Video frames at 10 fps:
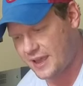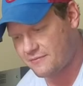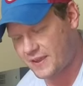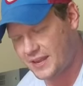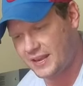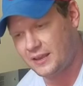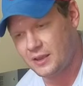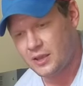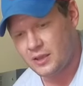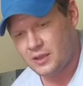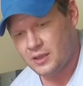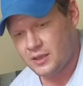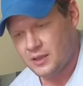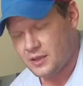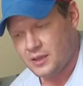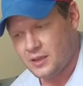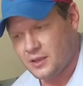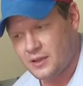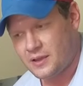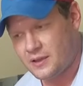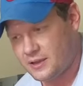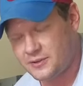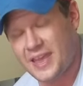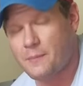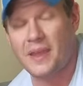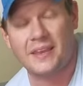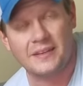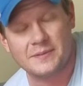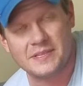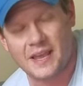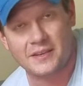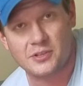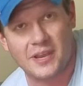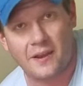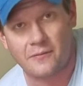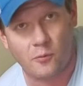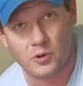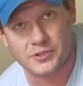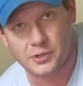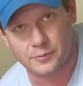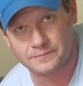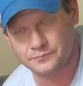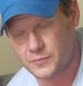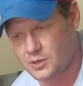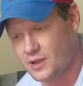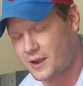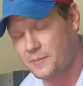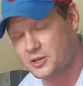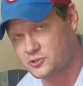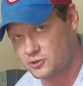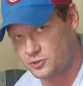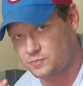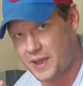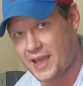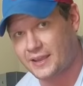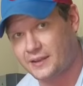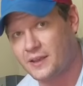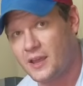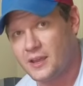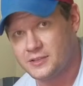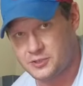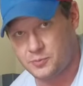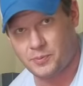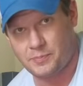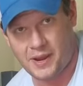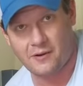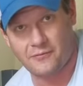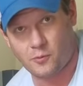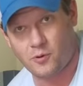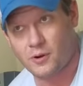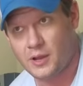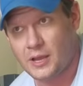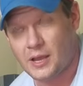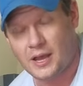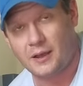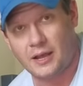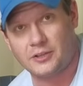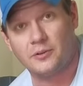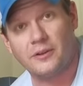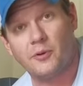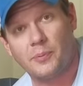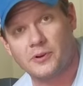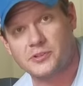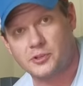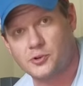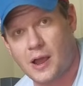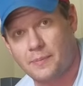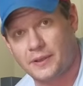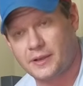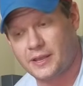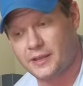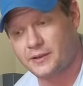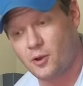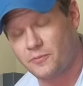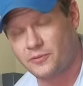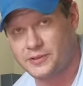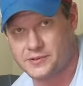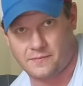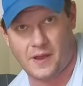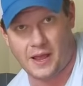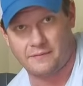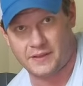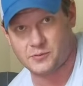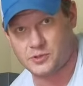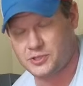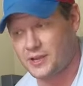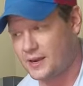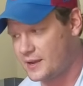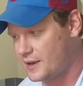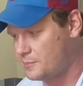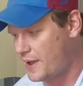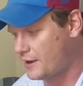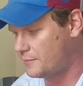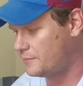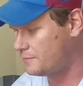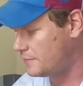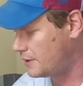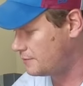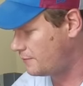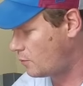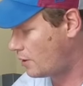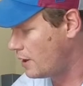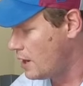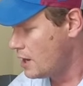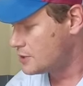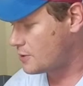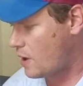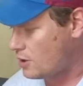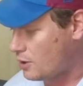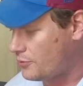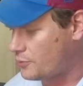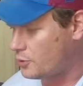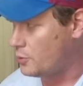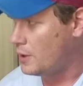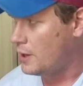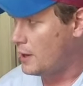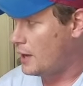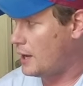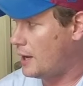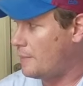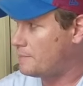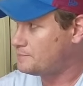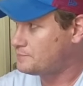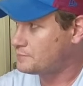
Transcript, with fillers: have any, you can't make any mistakes. You can't afford to. You got to make sure you pack it to prepare for a delivery person to drop it and hopefully survive. That's what you got to kind of pack them for. So I'll go through how